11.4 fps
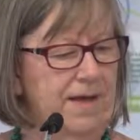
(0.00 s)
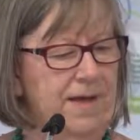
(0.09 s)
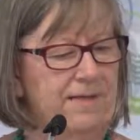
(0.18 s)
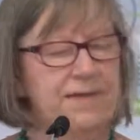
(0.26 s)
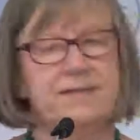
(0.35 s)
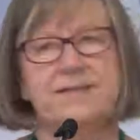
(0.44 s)

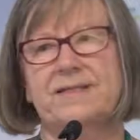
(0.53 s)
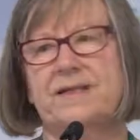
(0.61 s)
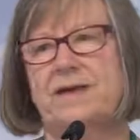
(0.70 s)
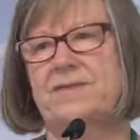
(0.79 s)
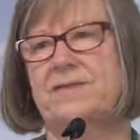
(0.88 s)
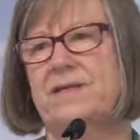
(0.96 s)
and then
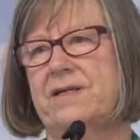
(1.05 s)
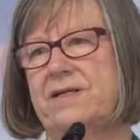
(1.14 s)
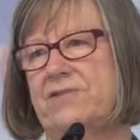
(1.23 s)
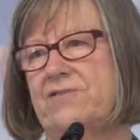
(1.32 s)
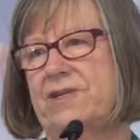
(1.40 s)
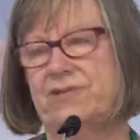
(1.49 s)
discovered the
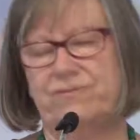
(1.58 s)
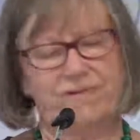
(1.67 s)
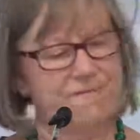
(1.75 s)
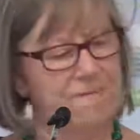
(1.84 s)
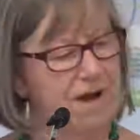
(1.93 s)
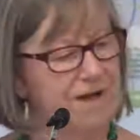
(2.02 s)
hidden treasure
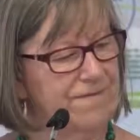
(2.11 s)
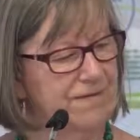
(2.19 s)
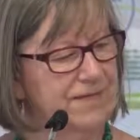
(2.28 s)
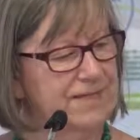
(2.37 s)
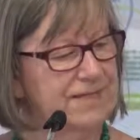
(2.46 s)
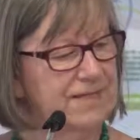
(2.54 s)
of
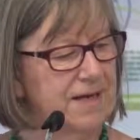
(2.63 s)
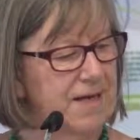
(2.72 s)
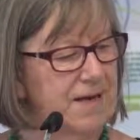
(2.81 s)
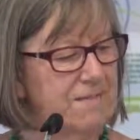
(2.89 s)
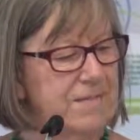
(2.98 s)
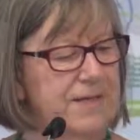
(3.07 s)
mindfulness,
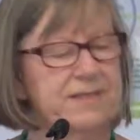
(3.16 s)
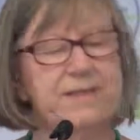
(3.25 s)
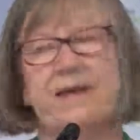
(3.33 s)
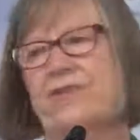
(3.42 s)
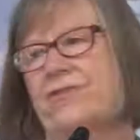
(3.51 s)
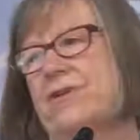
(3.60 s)

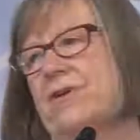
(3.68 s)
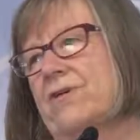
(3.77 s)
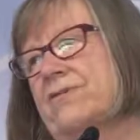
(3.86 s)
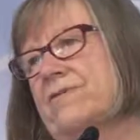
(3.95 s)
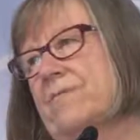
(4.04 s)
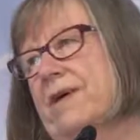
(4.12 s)
meditation and
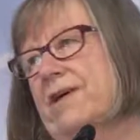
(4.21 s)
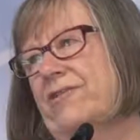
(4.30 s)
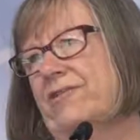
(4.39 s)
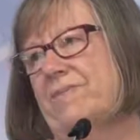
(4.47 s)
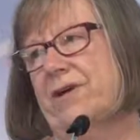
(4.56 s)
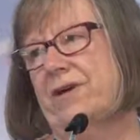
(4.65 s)

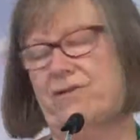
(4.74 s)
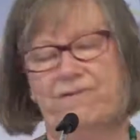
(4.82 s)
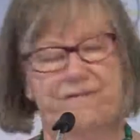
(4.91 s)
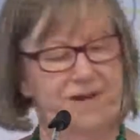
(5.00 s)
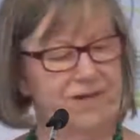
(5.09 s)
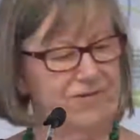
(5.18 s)
contemplation in my own
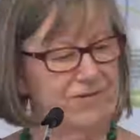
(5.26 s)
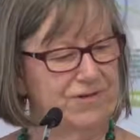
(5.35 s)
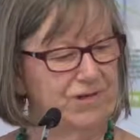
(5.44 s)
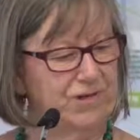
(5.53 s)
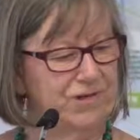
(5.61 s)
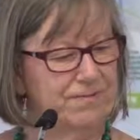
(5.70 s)
faith
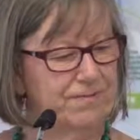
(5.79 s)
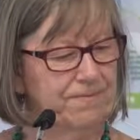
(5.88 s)
tradition.